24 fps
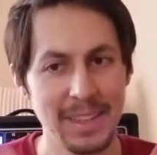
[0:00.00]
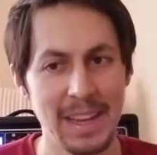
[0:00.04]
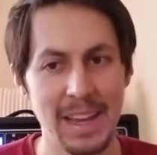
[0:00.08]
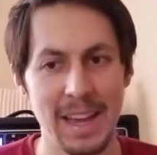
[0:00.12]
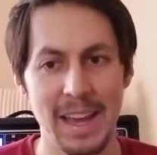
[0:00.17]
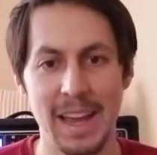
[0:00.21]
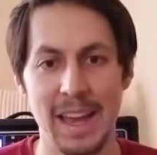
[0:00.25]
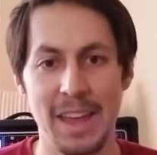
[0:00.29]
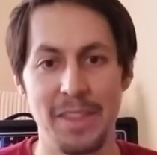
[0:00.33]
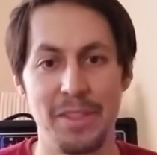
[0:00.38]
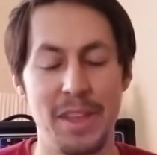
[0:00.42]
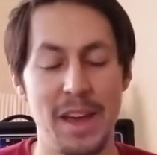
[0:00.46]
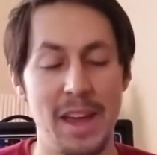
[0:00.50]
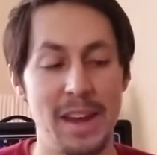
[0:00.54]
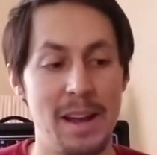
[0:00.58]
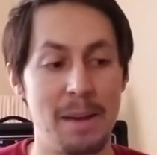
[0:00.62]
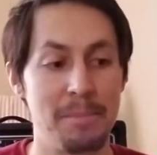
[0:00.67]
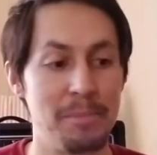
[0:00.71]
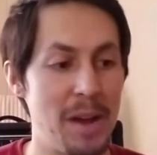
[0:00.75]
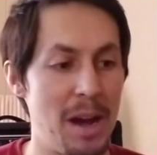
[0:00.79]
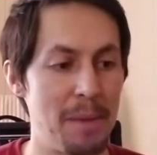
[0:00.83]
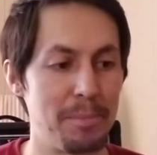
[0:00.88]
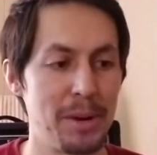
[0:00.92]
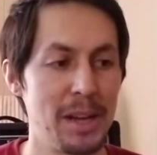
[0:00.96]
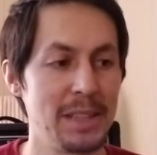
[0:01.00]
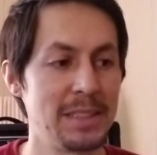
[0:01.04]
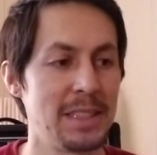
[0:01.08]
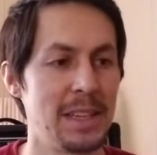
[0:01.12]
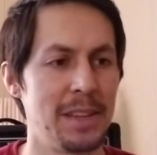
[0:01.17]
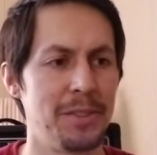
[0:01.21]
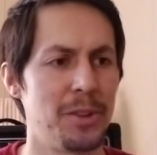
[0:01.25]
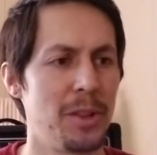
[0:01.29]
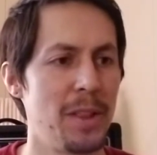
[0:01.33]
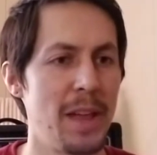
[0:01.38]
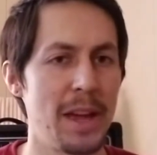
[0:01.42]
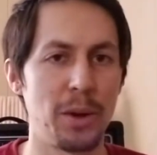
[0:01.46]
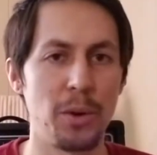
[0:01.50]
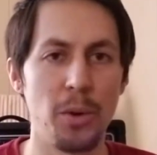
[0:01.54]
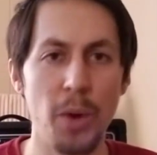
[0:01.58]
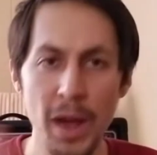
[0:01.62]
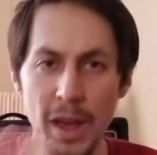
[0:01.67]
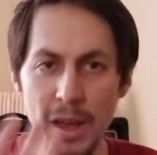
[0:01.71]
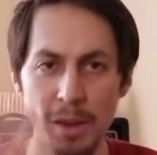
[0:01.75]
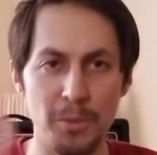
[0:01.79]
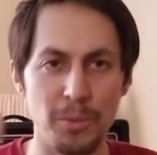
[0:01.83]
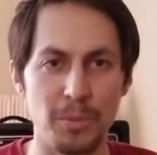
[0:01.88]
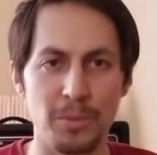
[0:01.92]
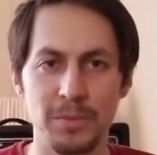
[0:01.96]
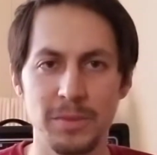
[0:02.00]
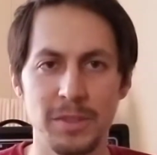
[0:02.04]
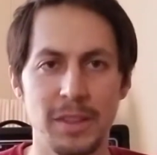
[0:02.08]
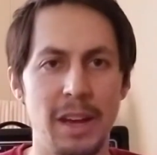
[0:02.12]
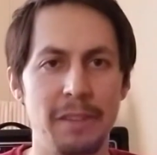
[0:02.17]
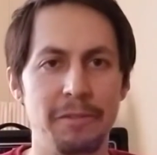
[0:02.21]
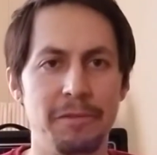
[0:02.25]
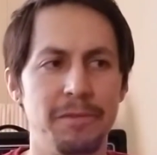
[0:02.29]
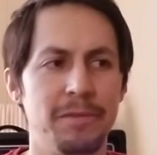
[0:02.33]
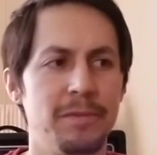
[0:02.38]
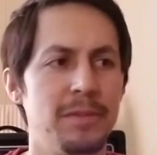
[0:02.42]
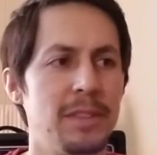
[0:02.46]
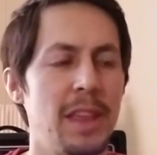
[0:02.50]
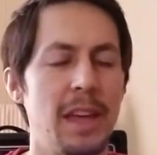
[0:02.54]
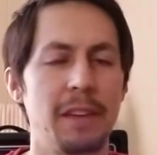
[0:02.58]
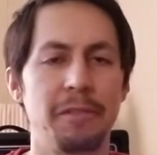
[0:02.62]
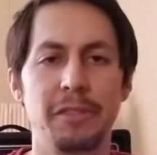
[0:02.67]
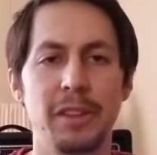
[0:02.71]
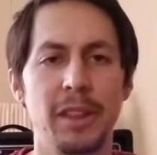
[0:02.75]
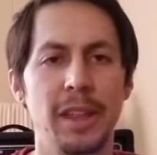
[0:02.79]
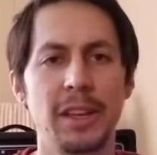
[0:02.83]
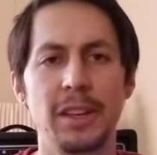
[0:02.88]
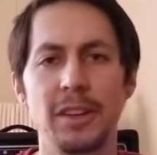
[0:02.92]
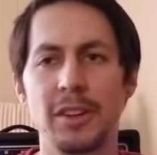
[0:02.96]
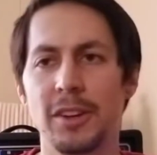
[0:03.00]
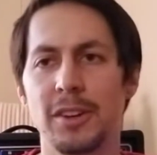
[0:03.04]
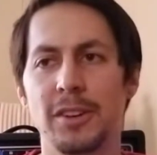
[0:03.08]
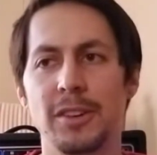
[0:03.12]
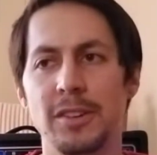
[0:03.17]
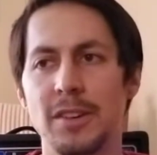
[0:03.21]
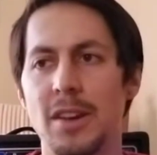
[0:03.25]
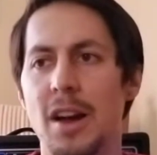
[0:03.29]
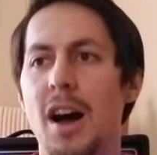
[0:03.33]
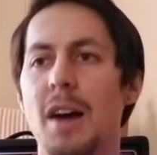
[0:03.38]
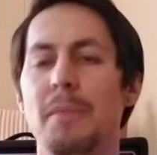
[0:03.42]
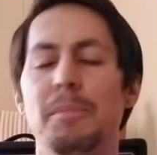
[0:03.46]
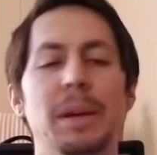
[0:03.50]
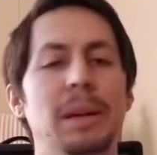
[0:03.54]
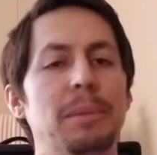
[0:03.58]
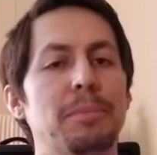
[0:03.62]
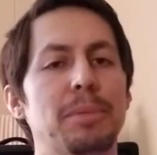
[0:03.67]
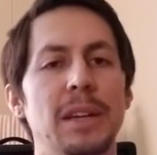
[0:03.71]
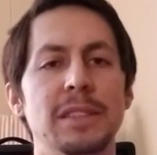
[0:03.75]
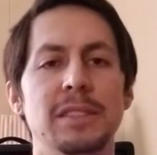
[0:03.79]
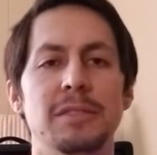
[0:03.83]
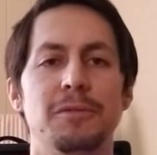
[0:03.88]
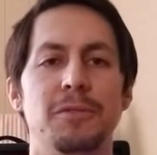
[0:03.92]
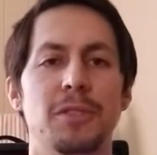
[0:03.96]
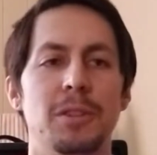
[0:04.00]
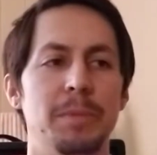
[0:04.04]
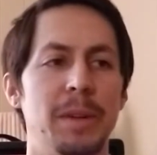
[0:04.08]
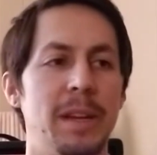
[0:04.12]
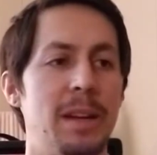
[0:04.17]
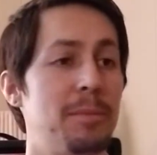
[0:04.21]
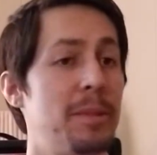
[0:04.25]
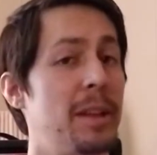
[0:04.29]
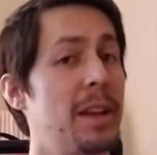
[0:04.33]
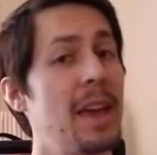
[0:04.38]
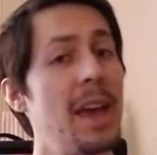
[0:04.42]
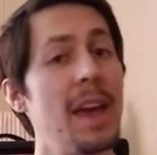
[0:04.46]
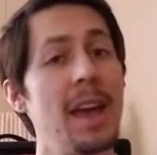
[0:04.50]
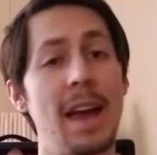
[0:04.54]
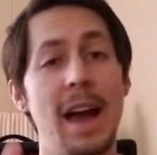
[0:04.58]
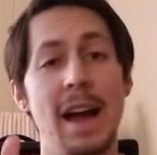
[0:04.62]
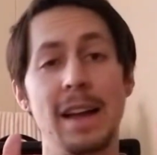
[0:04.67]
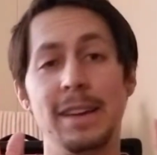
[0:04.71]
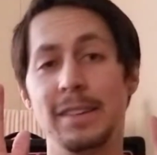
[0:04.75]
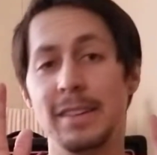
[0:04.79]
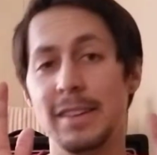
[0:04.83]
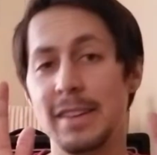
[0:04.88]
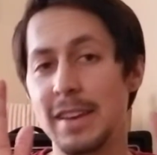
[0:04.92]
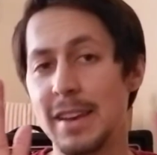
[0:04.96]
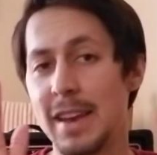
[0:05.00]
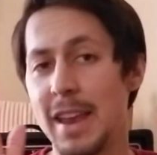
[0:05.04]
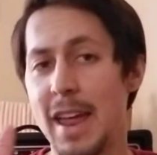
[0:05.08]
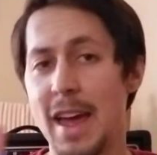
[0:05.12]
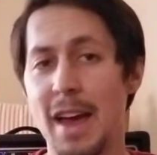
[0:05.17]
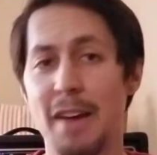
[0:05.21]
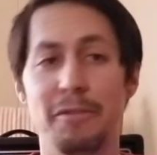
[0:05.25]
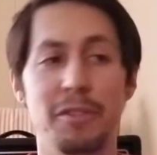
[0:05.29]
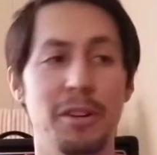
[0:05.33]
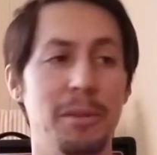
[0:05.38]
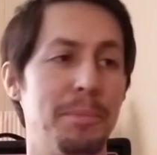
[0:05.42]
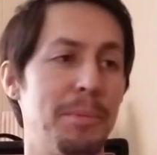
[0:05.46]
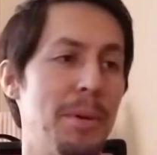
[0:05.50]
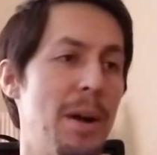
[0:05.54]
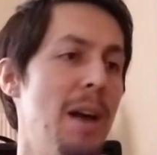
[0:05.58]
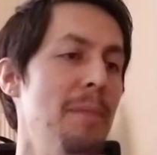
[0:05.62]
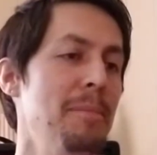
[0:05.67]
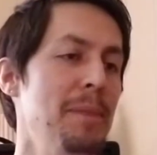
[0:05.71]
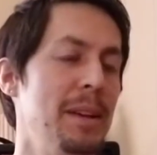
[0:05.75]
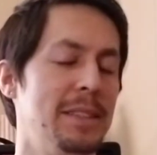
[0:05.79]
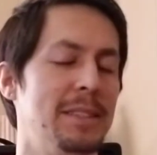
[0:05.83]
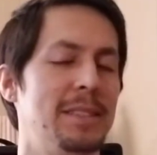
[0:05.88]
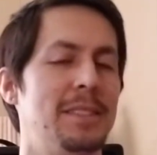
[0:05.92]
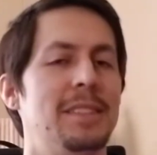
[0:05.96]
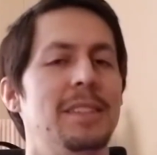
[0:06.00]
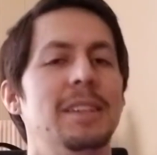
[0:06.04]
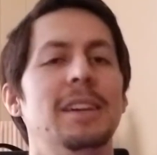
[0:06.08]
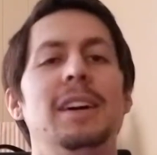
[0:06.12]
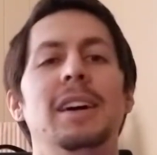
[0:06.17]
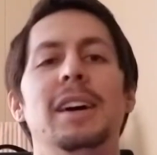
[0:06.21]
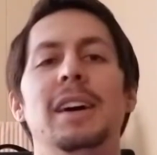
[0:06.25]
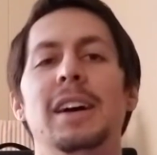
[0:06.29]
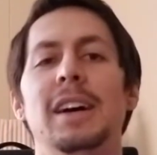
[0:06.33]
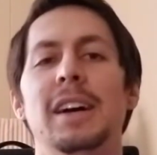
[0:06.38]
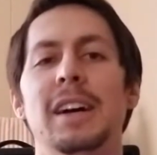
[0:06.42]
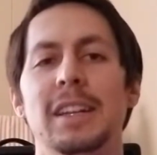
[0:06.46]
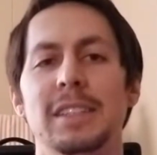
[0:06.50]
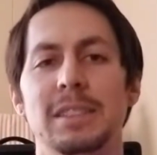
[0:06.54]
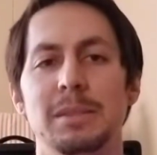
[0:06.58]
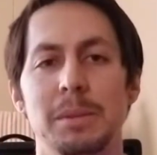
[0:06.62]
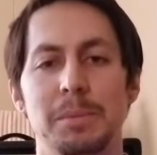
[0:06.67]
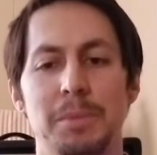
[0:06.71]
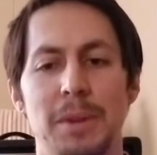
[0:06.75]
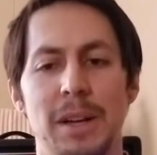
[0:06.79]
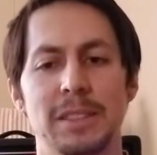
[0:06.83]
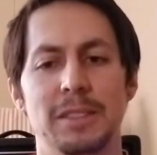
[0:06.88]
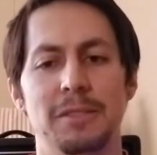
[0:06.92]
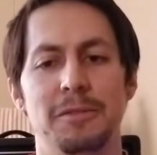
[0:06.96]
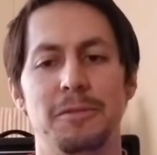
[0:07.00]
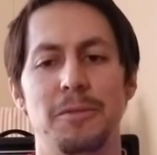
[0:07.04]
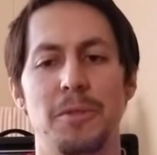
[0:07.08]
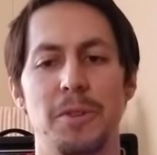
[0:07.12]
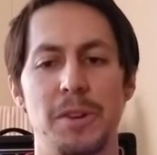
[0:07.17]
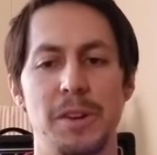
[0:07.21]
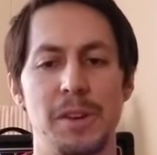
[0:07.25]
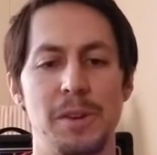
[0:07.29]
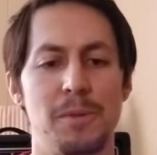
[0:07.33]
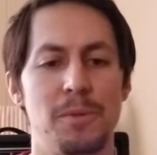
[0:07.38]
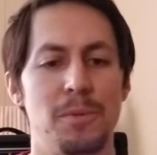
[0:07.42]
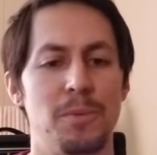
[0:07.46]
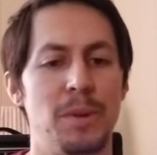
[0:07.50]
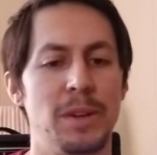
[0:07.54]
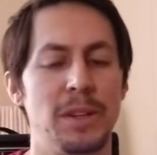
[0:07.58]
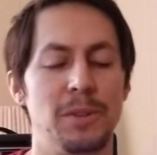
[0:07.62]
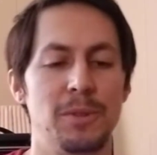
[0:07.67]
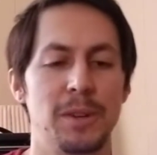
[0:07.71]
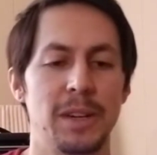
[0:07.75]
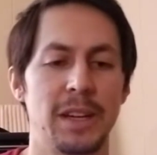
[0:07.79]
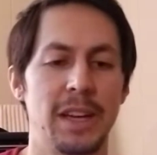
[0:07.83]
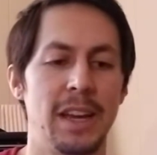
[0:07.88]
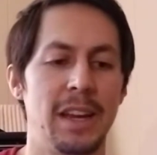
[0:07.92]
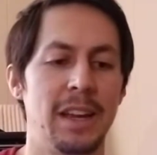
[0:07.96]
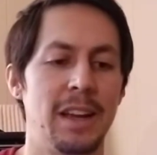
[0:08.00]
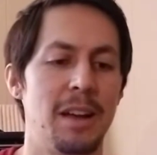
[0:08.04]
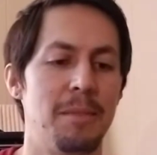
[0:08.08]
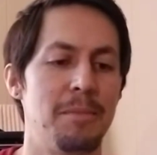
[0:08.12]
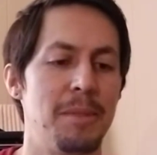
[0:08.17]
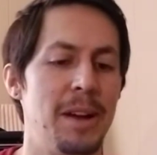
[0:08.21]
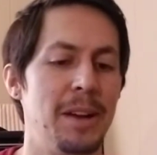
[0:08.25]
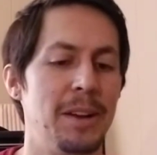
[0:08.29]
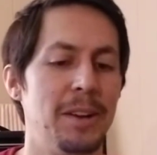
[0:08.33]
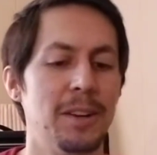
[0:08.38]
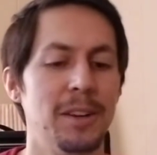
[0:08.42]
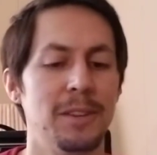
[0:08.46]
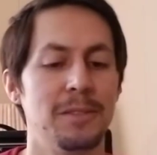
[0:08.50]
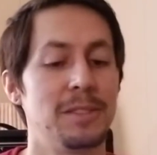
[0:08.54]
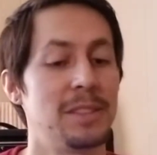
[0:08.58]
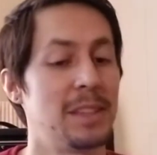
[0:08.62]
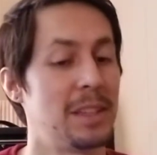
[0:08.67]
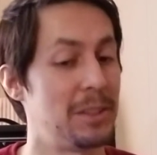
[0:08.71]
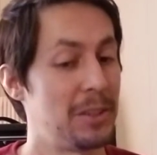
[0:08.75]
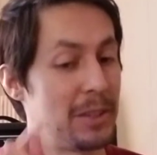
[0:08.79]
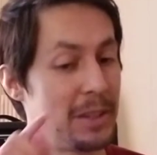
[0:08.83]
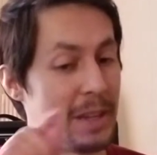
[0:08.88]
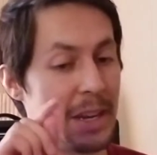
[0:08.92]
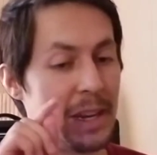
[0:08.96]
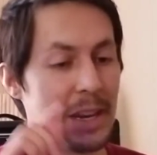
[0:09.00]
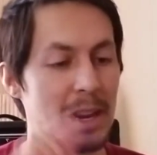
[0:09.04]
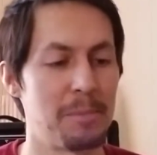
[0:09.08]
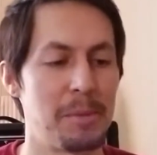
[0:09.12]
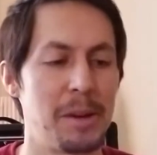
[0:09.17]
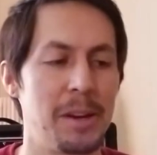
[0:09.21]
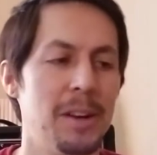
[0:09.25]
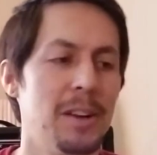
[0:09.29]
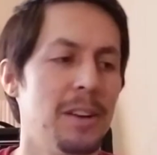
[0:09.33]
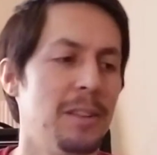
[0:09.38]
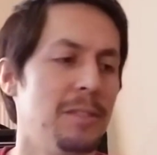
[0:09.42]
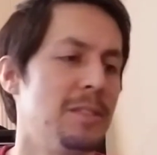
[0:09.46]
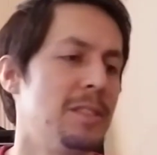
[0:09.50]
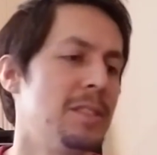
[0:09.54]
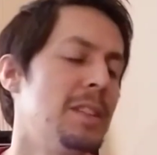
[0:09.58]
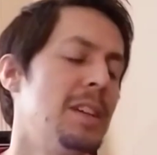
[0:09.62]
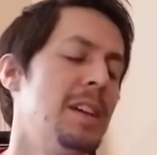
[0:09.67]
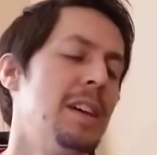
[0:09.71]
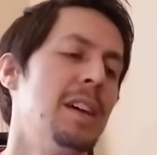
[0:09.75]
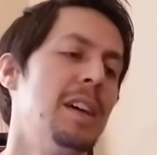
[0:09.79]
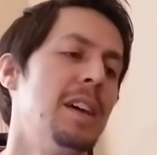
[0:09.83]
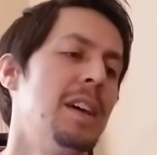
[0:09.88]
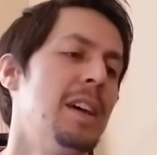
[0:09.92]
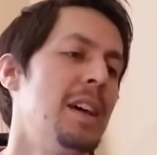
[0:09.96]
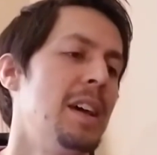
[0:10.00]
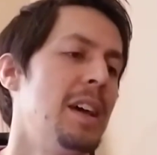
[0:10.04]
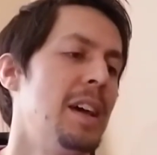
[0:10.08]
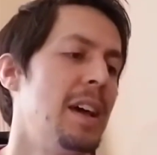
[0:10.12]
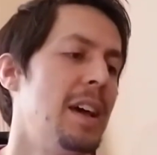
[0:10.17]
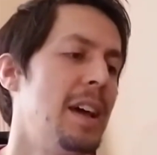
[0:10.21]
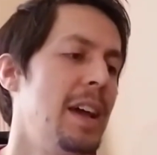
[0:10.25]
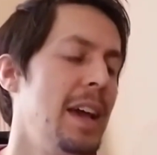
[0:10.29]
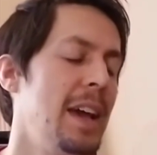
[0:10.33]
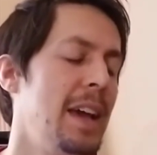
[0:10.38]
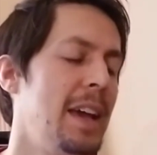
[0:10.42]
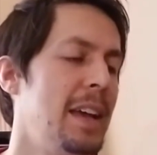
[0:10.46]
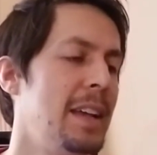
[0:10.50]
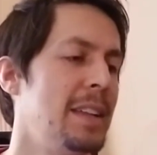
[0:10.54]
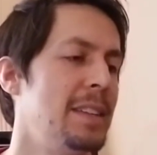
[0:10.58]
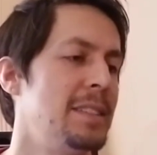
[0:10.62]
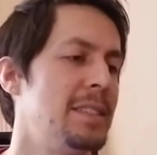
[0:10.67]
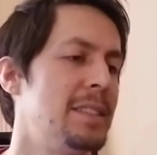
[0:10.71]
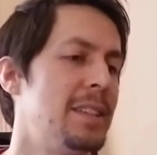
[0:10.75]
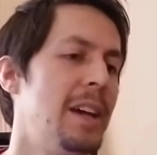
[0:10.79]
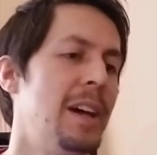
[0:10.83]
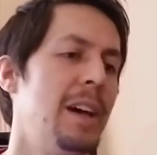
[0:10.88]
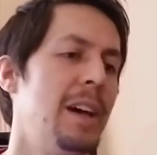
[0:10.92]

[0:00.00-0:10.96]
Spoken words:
then I'm not present. They're like, "Hey, I feel like you're not being present for me." And I'm like, "Hey, I never promised to be present for you when you were getting on my nerves and you're getting on my nerves." And